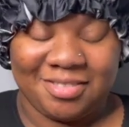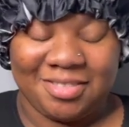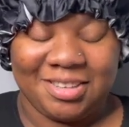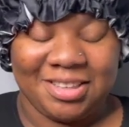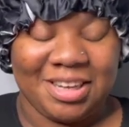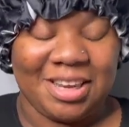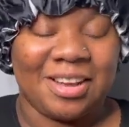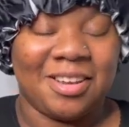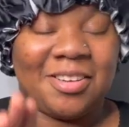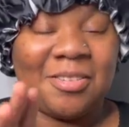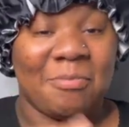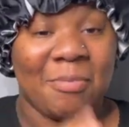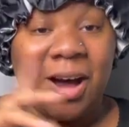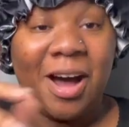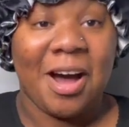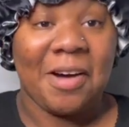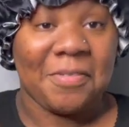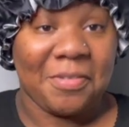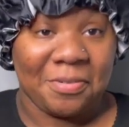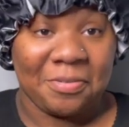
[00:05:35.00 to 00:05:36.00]
Yeah. My
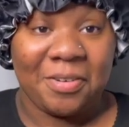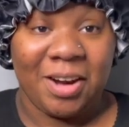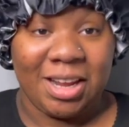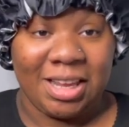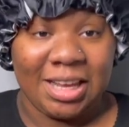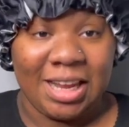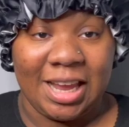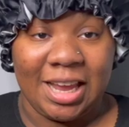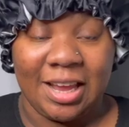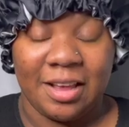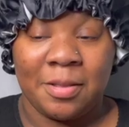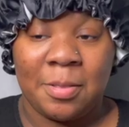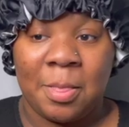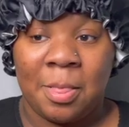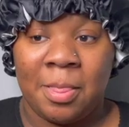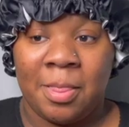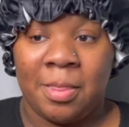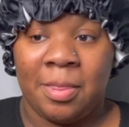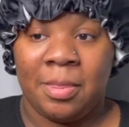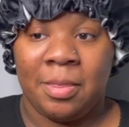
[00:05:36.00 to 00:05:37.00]
other friend, yeah.
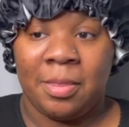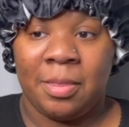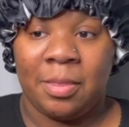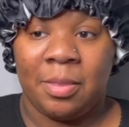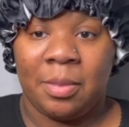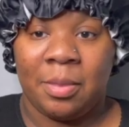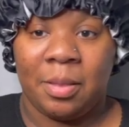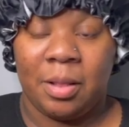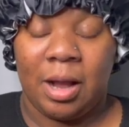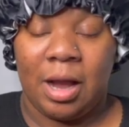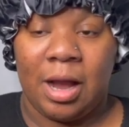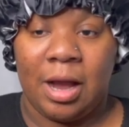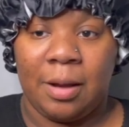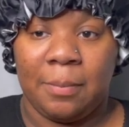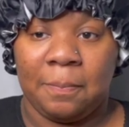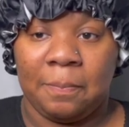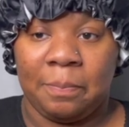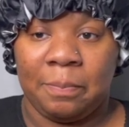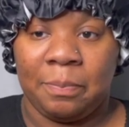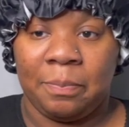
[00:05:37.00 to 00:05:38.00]

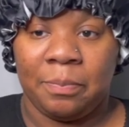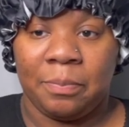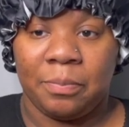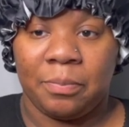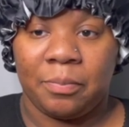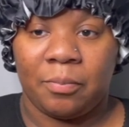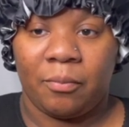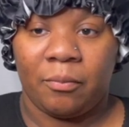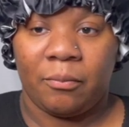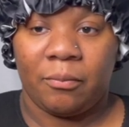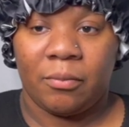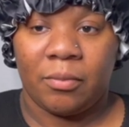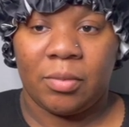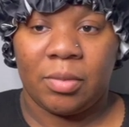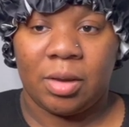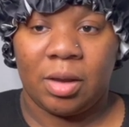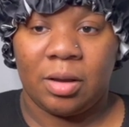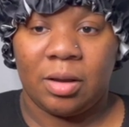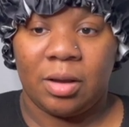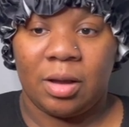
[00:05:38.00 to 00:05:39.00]
I'm
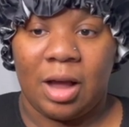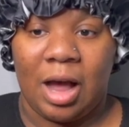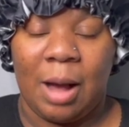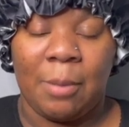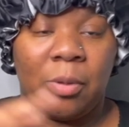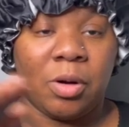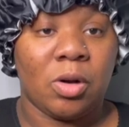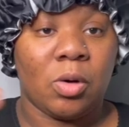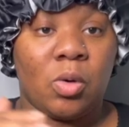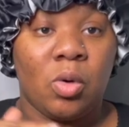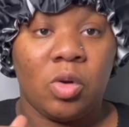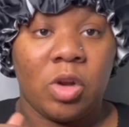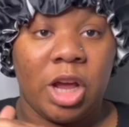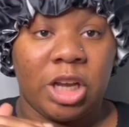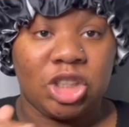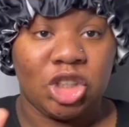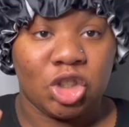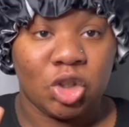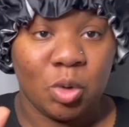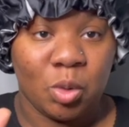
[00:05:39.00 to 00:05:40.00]
going to call her
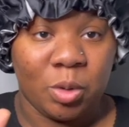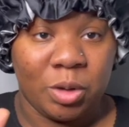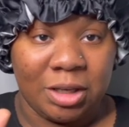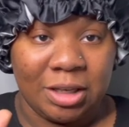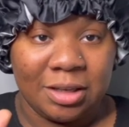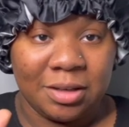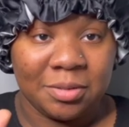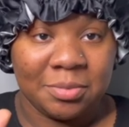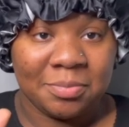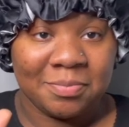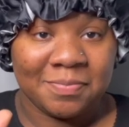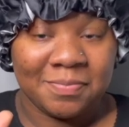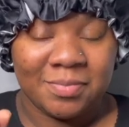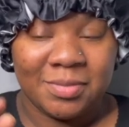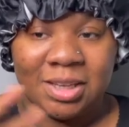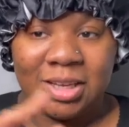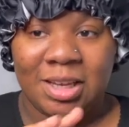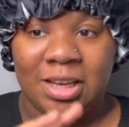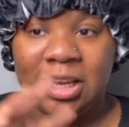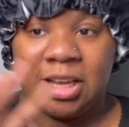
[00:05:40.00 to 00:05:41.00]
Shorty.
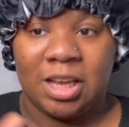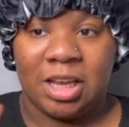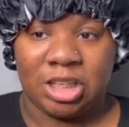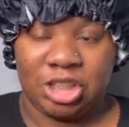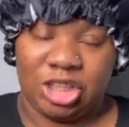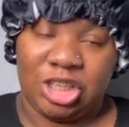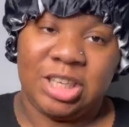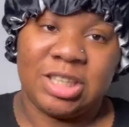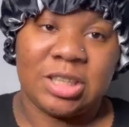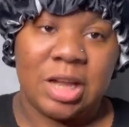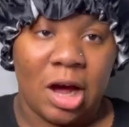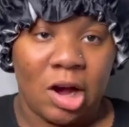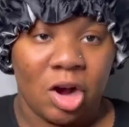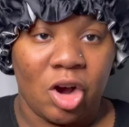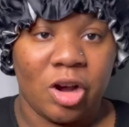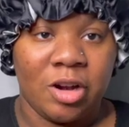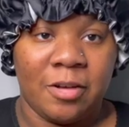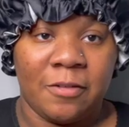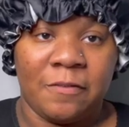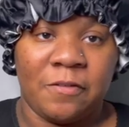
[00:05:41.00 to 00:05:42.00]
Because she's now
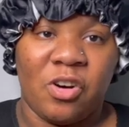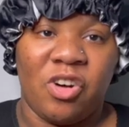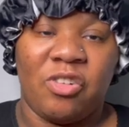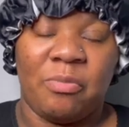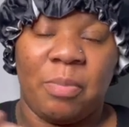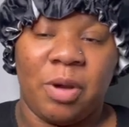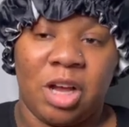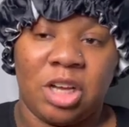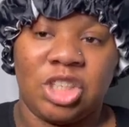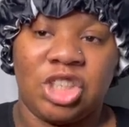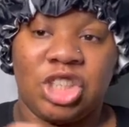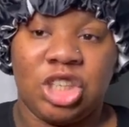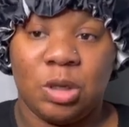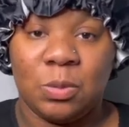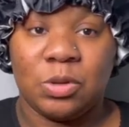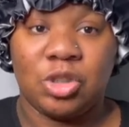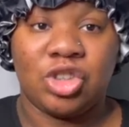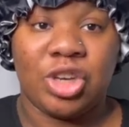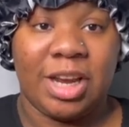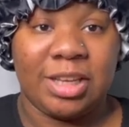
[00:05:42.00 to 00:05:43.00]
gotten involved because she
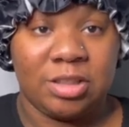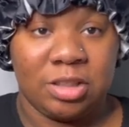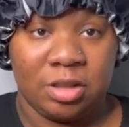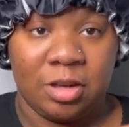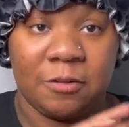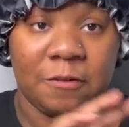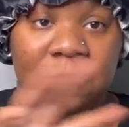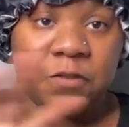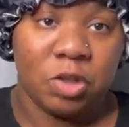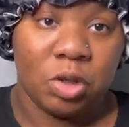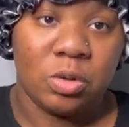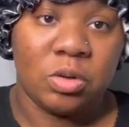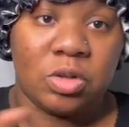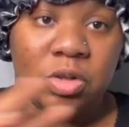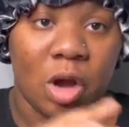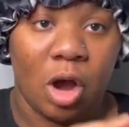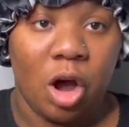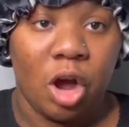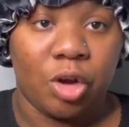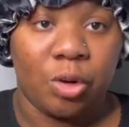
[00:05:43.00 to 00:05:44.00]
was trying to diffuse
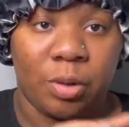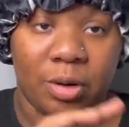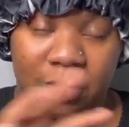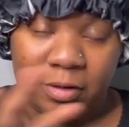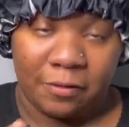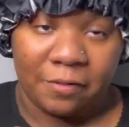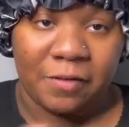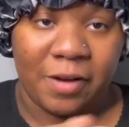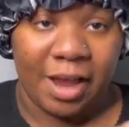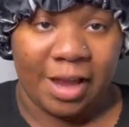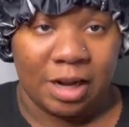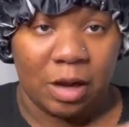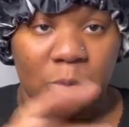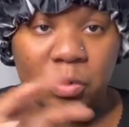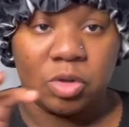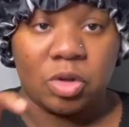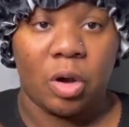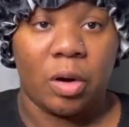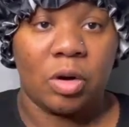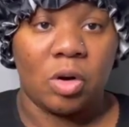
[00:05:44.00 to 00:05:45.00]
the arguing and the fighting that
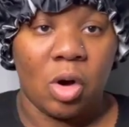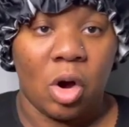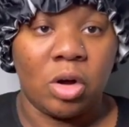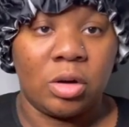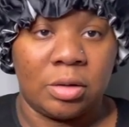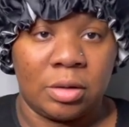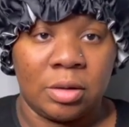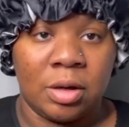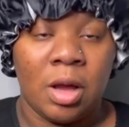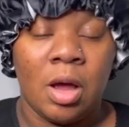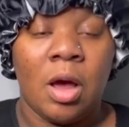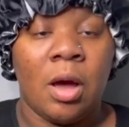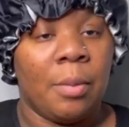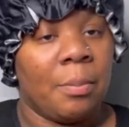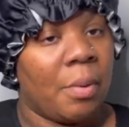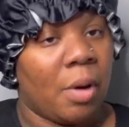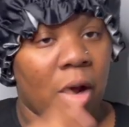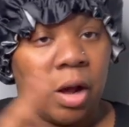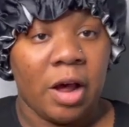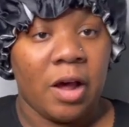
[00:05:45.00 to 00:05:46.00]
was going on.
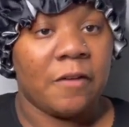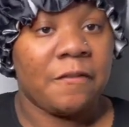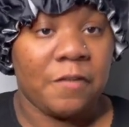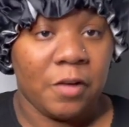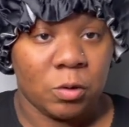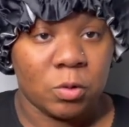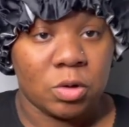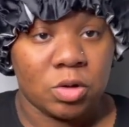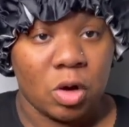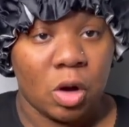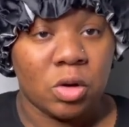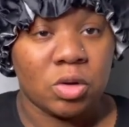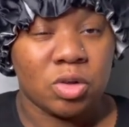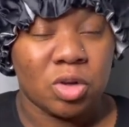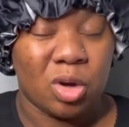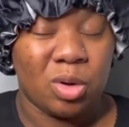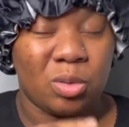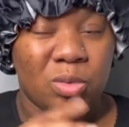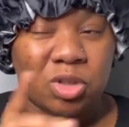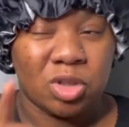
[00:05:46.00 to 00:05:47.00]
But her things was
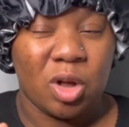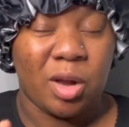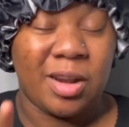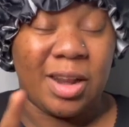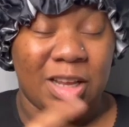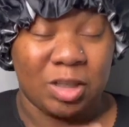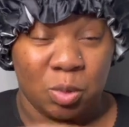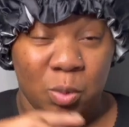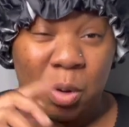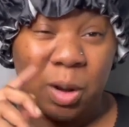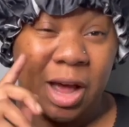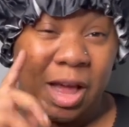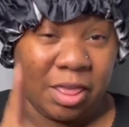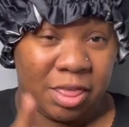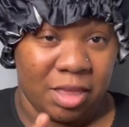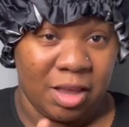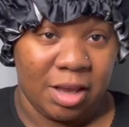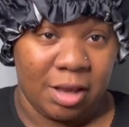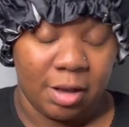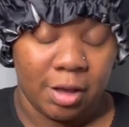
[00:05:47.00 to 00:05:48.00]
also stolen as well, I
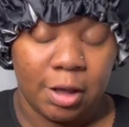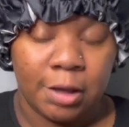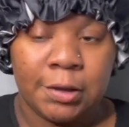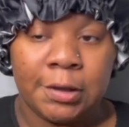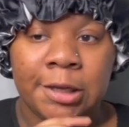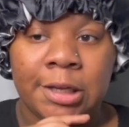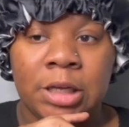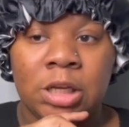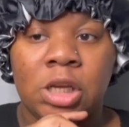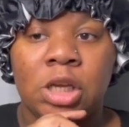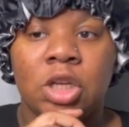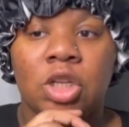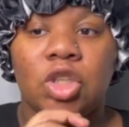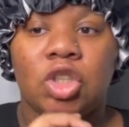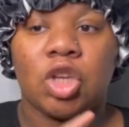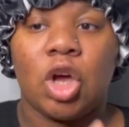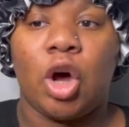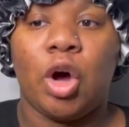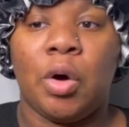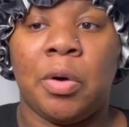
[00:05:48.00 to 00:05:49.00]
think.
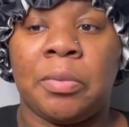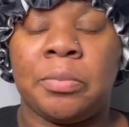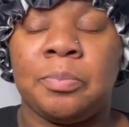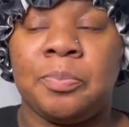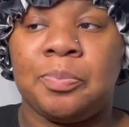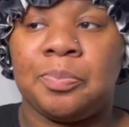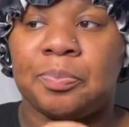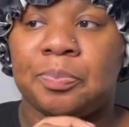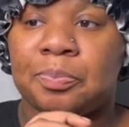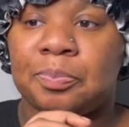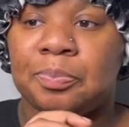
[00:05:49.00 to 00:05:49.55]
So,